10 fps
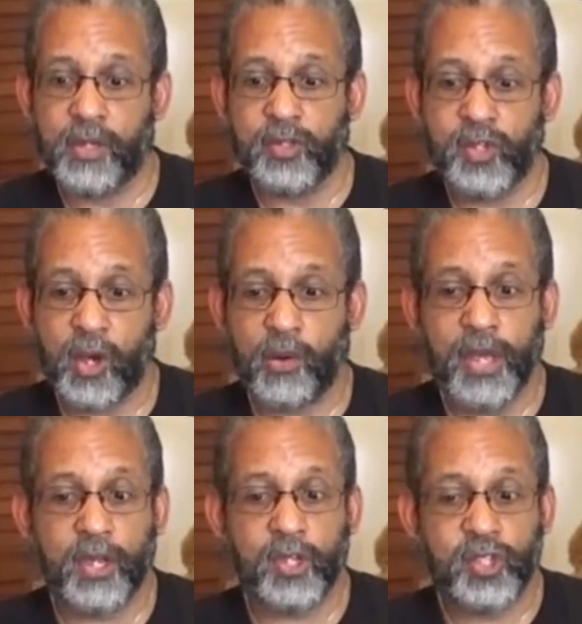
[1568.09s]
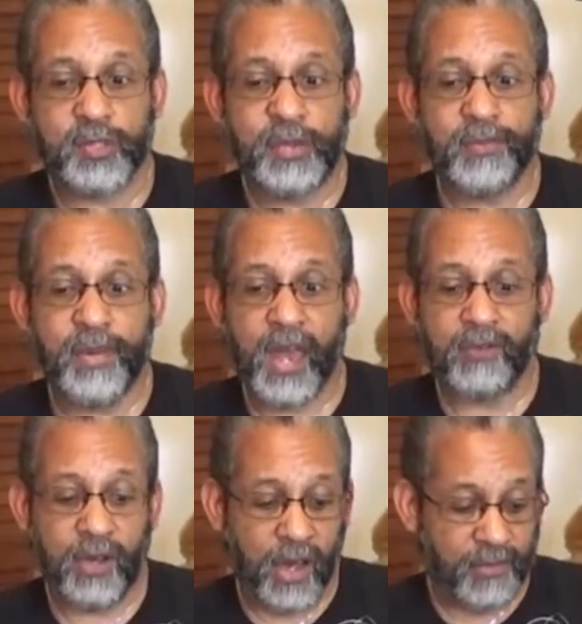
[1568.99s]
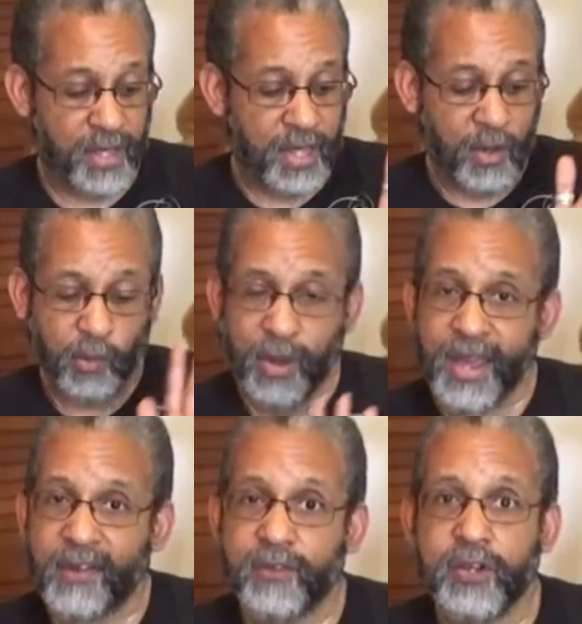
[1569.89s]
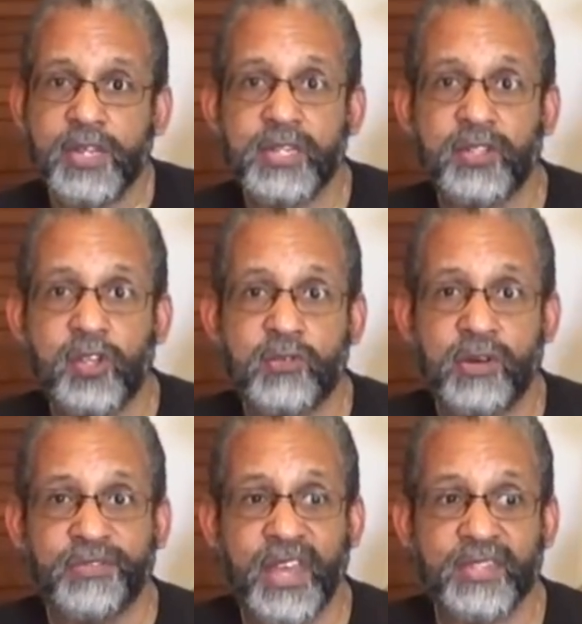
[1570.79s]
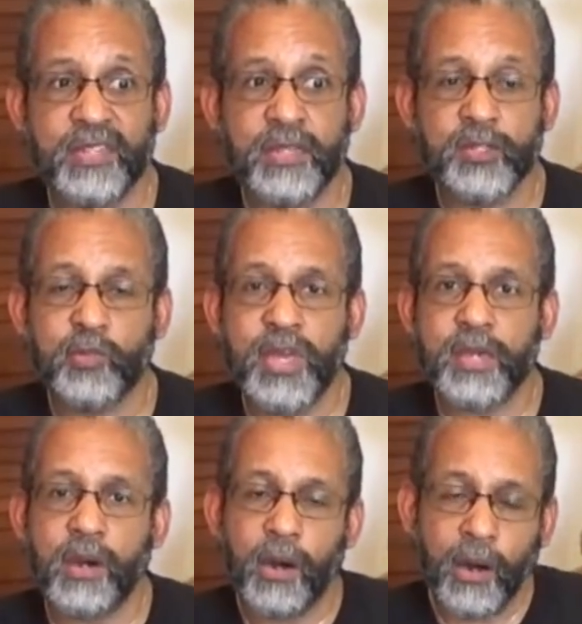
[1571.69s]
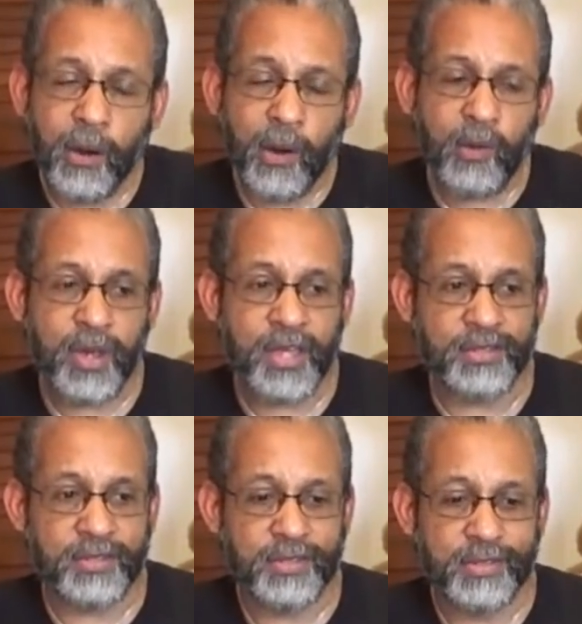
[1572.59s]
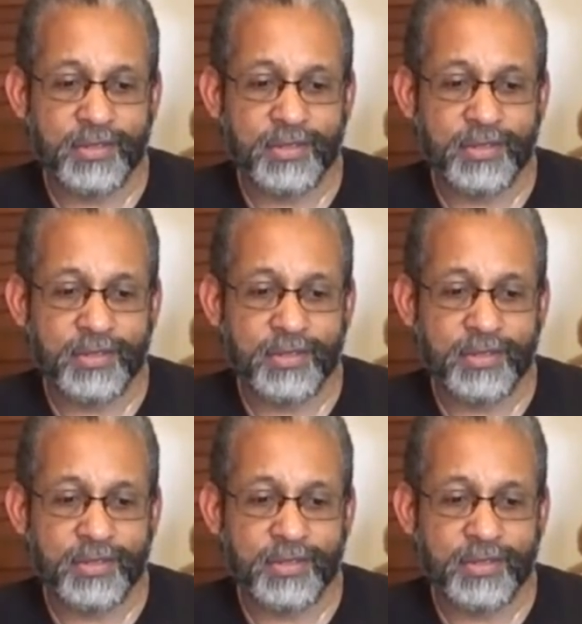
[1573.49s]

So it could just be a matter of whatever it is that you are facing this week, always,